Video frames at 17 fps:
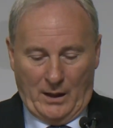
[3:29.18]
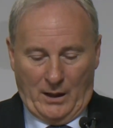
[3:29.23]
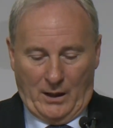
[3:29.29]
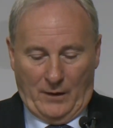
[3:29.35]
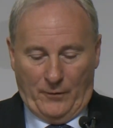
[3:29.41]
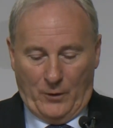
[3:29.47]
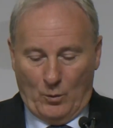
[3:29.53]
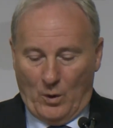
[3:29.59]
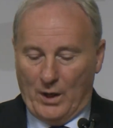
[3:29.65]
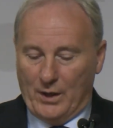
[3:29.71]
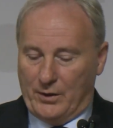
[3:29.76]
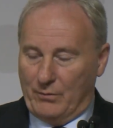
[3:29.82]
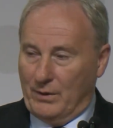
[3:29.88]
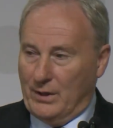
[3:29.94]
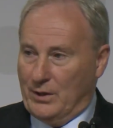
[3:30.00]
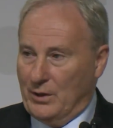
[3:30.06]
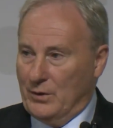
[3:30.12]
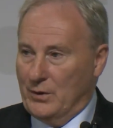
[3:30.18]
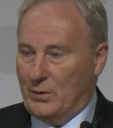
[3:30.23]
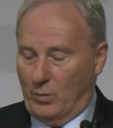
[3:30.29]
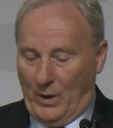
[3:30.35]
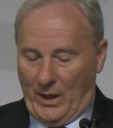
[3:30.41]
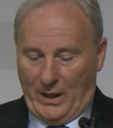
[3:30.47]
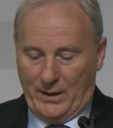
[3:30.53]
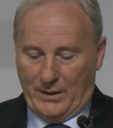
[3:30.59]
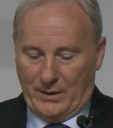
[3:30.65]
If you want to reduce
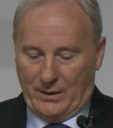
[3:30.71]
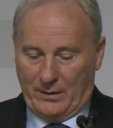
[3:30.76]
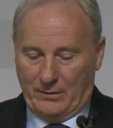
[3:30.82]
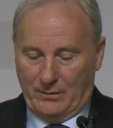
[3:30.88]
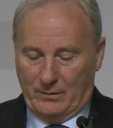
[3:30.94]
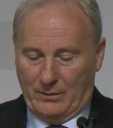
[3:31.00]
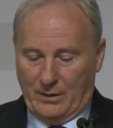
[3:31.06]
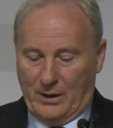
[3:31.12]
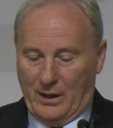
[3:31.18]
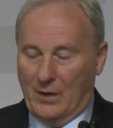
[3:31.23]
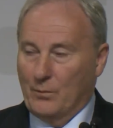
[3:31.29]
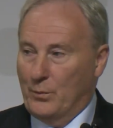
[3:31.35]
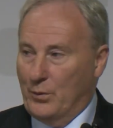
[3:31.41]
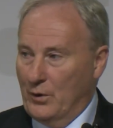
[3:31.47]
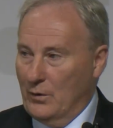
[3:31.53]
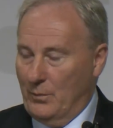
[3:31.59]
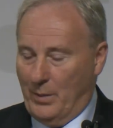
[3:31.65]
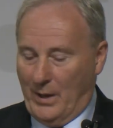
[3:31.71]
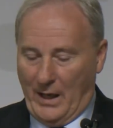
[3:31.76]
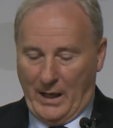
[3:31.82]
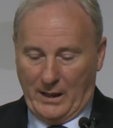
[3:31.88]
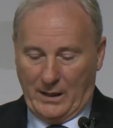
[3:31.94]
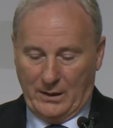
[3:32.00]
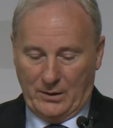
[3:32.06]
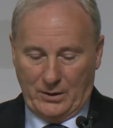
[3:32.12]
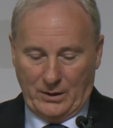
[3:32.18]
waste, improve
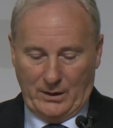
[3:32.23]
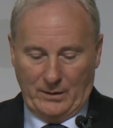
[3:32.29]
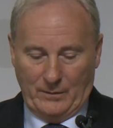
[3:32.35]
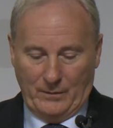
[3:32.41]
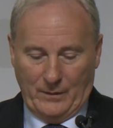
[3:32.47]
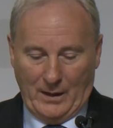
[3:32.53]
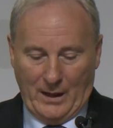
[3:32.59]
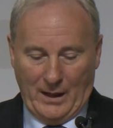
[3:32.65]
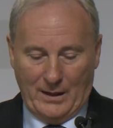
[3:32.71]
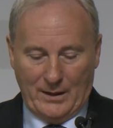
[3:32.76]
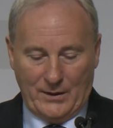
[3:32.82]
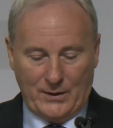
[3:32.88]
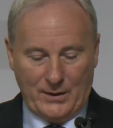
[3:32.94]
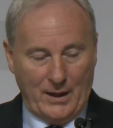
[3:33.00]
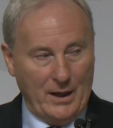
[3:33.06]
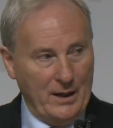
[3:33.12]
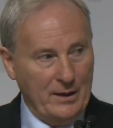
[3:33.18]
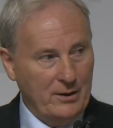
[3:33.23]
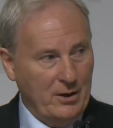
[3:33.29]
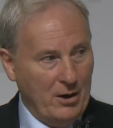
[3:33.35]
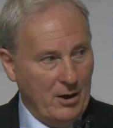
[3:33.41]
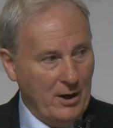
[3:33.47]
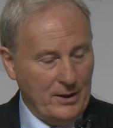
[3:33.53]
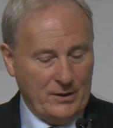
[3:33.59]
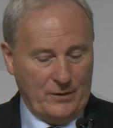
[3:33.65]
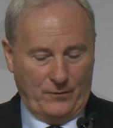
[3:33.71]
packaging, and assign
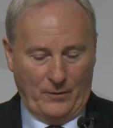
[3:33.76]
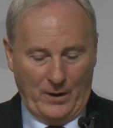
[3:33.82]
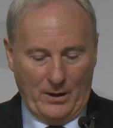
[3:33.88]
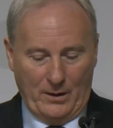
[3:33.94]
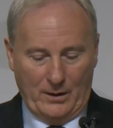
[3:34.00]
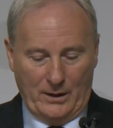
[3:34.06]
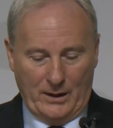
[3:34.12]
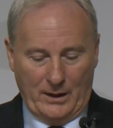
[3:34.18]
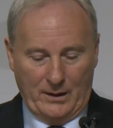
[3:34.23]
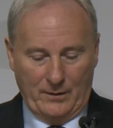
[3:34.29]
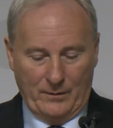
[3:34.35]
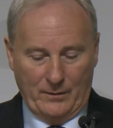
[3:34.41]
costs fairly,